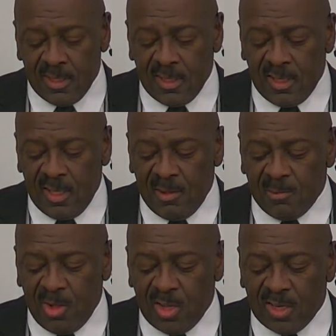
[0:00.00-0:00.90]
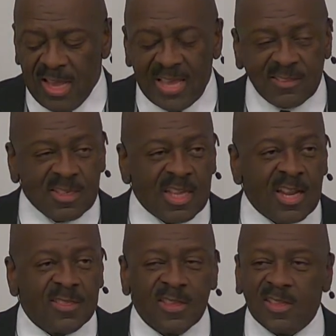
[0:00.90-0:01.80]
Um, on last night, I
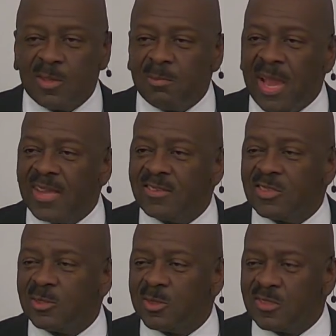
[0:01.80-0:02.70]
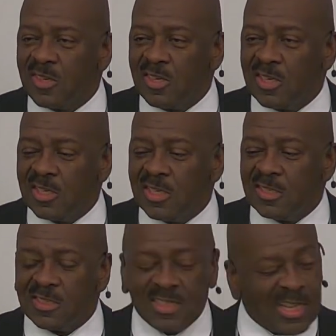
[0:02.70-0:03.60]
think the pastor was on, and
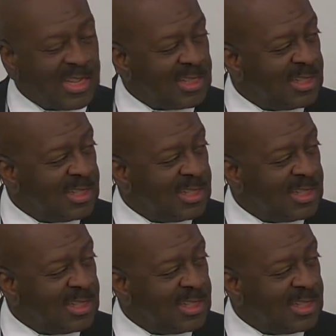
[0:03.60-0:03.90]
tonight,